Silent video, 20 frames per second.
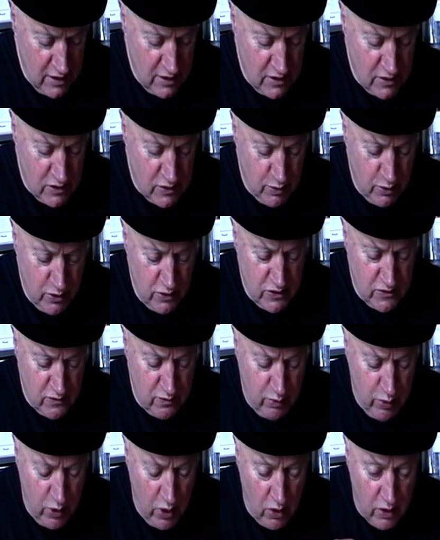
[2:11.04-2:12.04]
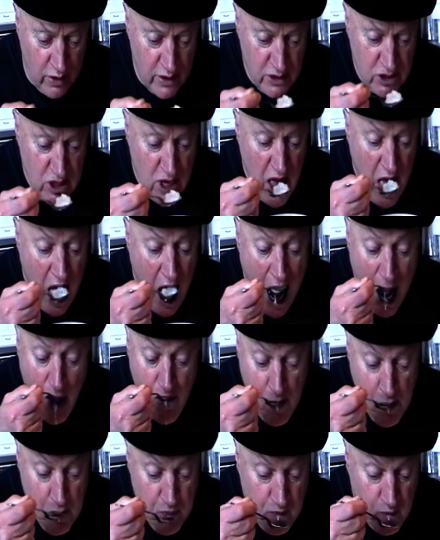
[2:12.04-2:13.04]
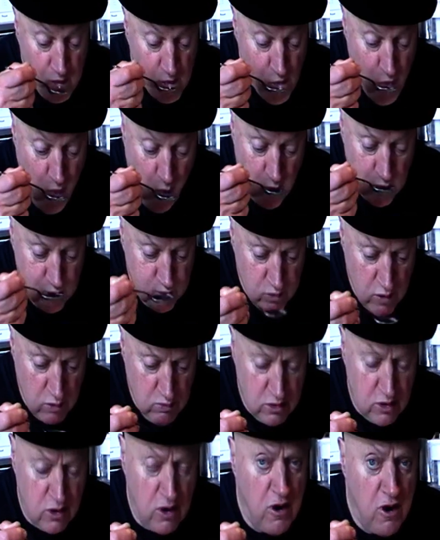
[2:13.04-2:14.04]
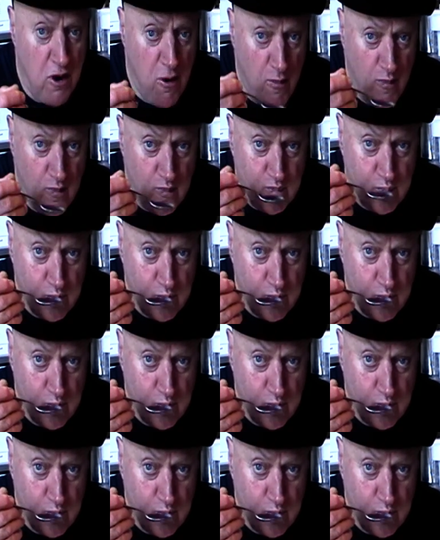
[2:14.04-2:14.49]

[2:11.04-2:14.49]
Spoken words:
spoons of porridge, but hot.